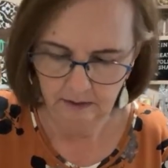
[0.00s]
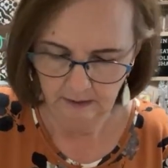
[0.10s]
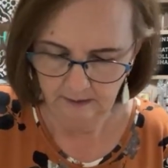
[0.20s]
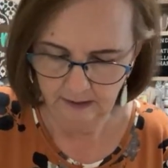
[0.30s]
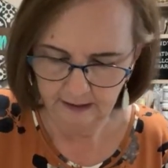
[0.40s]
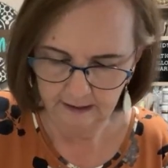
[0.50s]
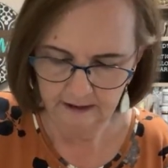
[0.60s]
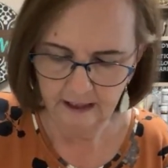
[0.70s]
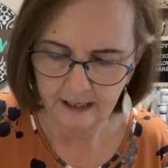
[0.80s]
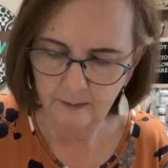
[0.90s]
It's like a
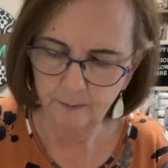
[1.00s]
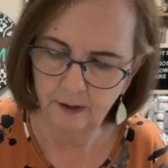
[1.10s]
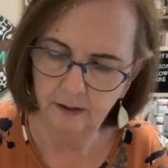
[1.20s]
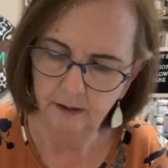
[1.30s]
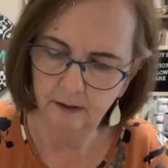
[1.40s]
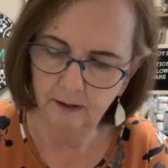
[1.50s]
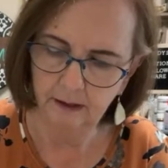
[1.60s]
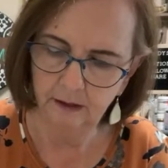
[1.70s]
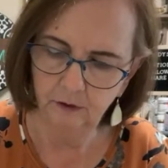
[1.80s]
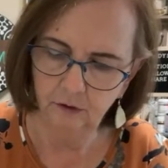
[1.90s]
tape, I
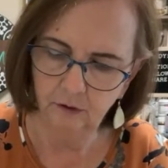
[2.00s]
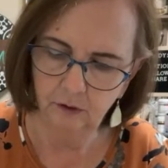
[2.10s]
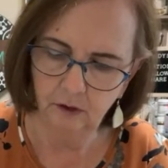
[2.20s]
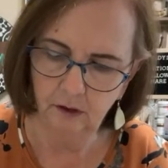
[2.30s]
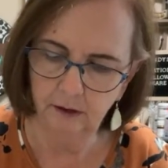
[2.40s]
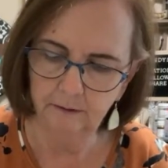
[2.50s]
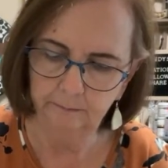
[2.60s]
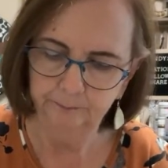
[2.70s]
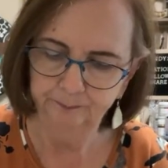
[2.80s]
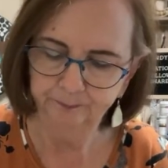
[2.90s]
guess you could call it.
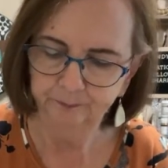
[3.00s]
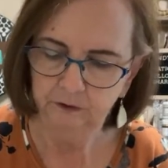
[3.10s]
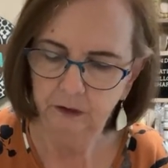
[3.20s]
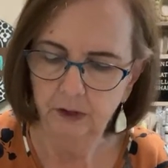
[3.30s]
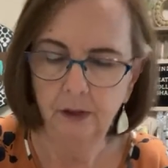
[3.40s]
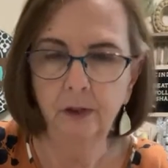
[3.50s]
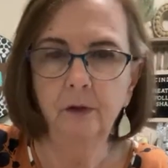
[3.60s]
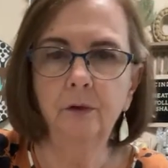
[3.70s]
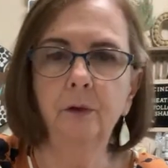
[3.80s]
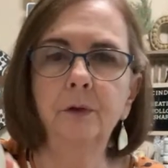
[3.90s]

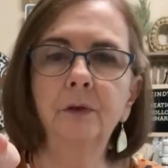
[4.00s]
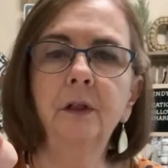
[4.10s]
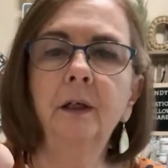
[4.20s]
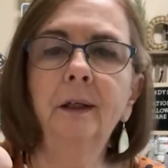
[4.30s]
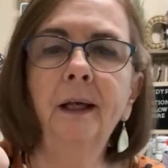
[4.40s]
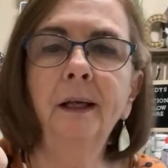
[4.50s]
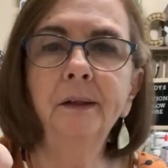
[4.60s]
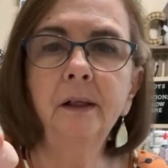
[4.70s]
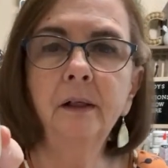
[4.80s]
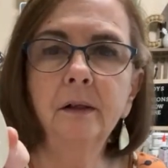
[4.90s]
So you'll stick it on
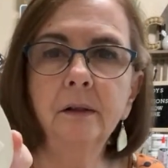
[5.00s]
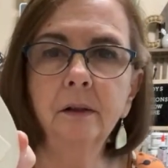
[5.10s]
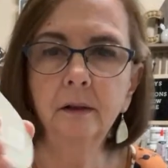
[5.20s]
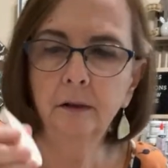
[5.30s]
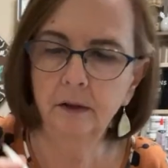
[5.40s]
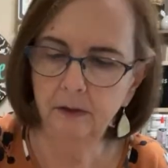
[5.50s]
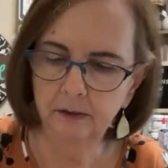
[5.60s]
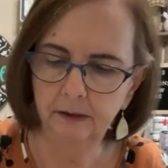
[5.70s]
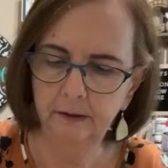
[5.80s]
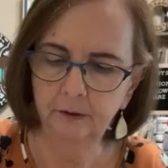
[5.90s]
here,
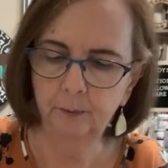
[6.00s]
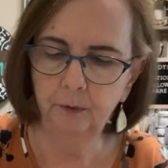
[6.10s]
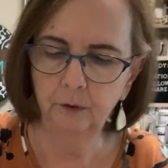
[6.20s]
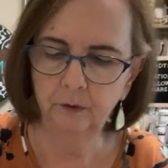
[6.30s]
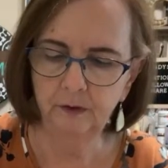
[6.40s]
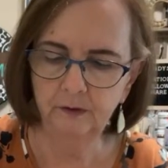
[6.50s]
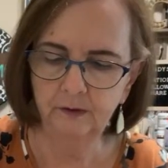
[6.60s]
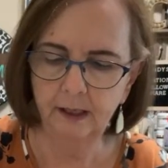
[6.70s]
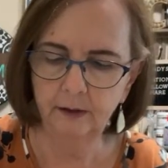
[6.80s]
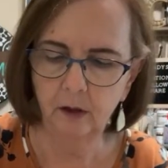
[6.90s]
and you pull this
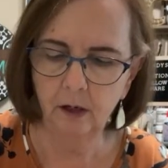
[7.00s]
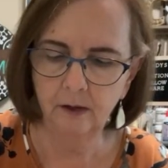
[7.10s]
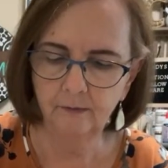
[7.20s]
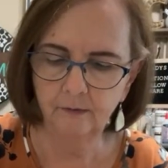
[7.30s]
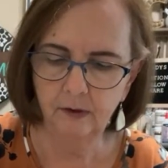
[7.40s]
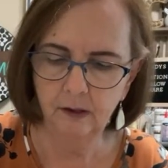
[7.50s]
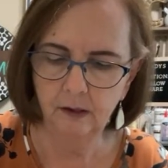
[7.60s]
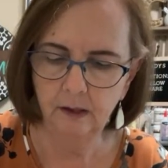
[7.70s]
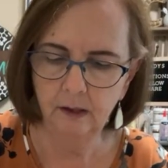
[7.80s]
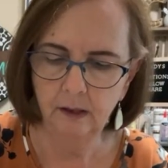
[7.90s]
side off.
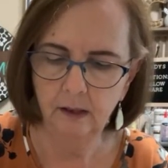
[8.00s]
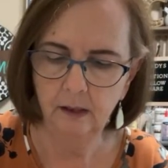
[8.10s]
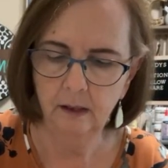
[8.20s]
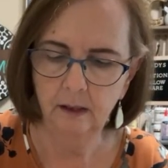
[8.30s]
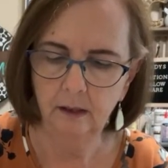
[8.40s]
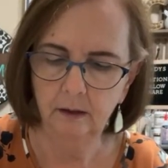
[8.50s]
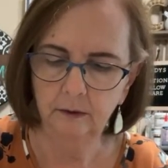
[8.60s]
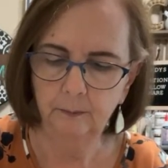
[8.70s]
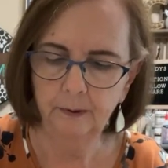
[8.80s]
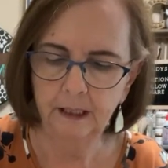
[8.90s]

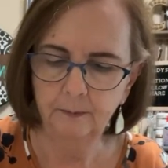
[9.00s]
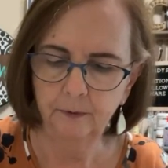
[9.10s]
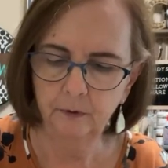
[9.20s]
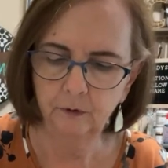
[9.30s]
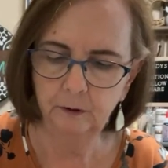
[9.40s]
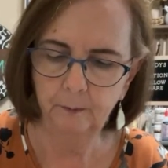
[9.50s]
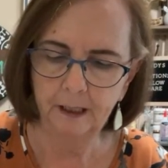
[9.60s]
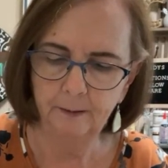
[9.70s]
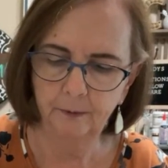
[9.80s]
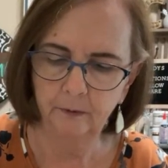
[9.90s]
The paper, there's a
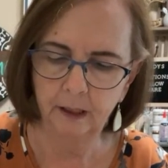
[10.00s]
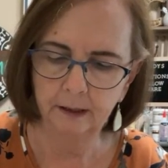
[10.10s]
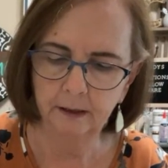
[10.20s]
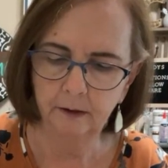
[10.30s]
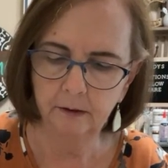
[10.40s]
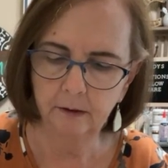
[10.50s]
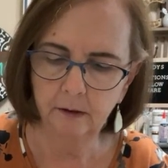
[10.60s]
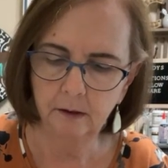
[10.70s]
paper on here.